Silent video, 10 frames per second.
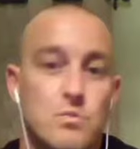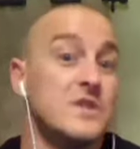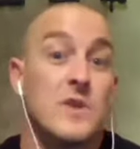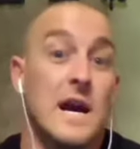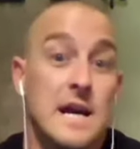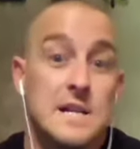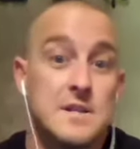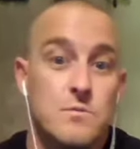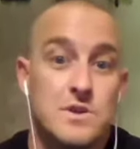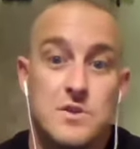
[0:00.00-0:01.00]
We try not
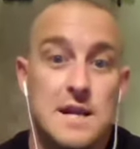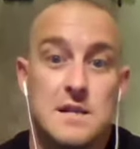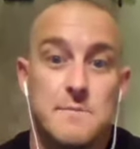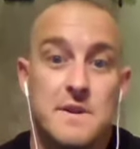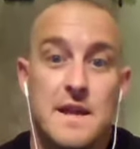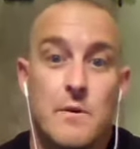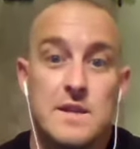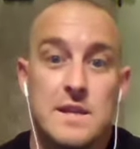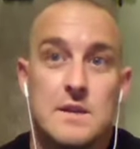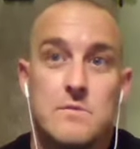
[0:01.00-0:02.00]
to be that
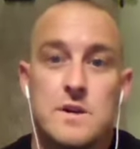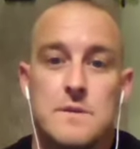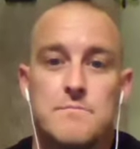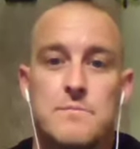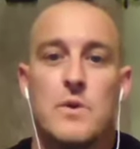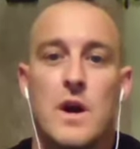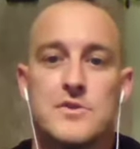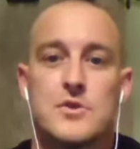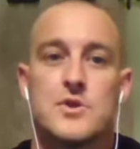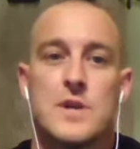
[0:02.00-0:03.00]
way to anyone, but we
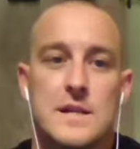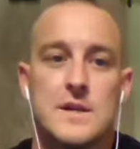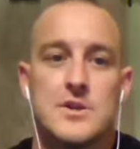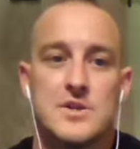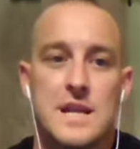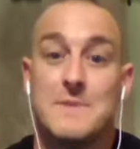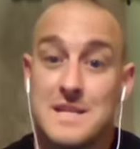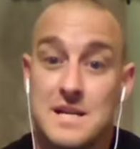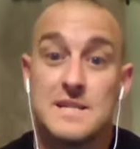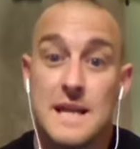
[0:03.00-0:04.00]
also try to understand,
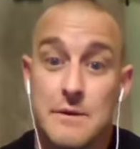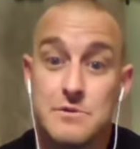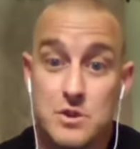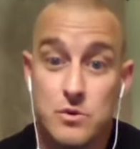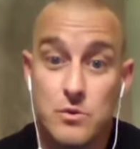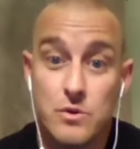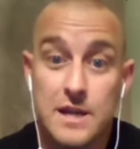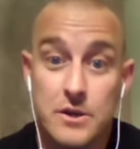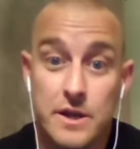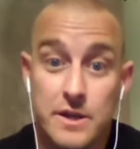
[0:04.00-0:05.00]
because I was a
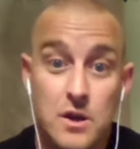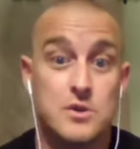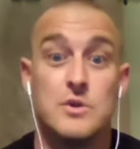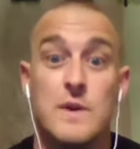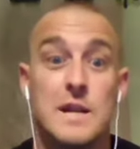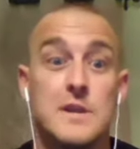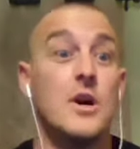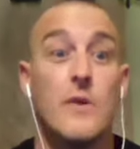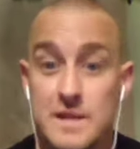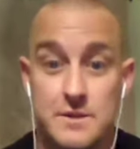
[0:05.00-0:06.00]
29-year head coach who
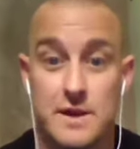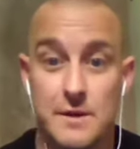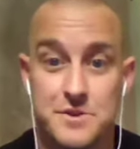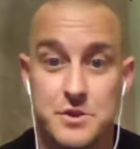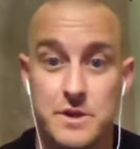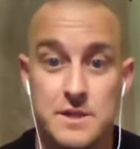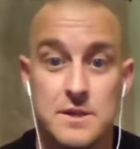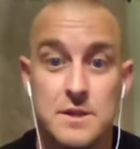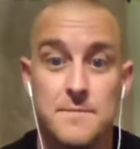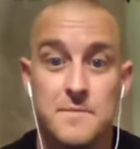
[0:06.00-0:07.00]
had no idea what I was doing.
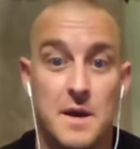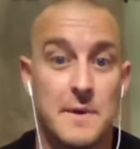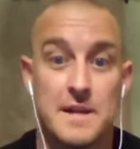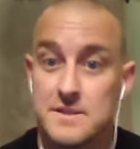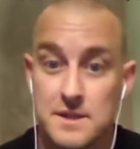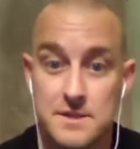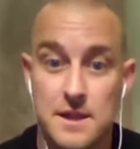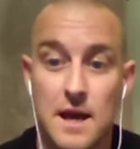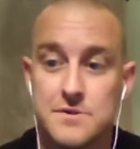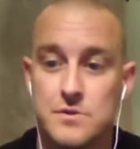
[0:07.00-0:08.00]
I'm at a
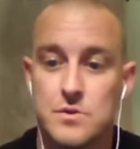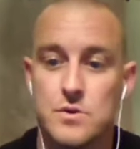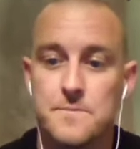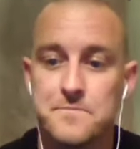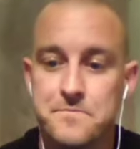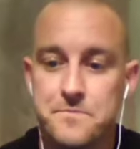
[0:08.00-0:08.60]
6A high school.